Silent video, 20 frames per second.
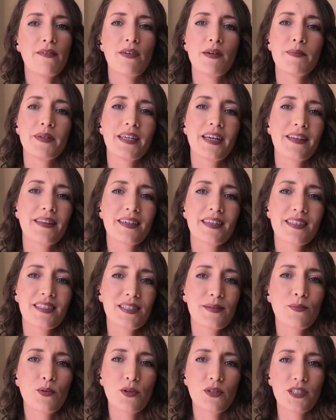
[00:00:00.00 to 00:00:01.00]
I mean, I think it's
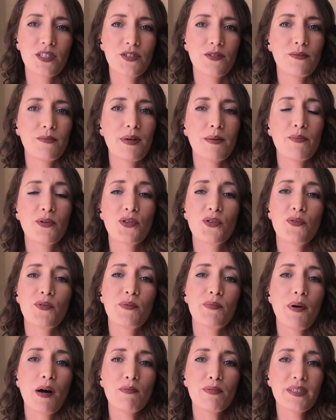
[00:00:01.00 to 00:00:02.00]
important to remember the
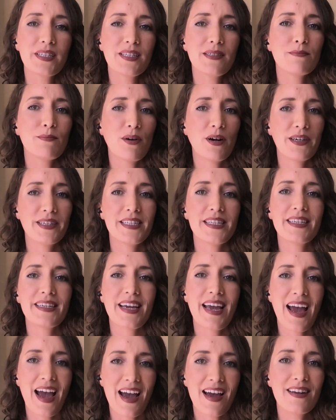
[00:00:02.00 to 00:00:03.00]
Republican Party
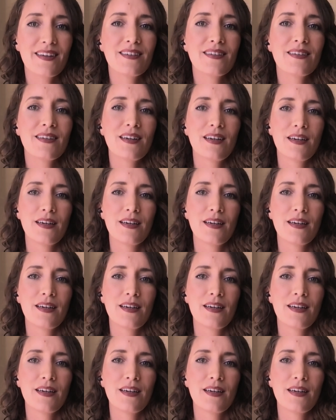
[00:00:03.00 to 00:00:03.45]
can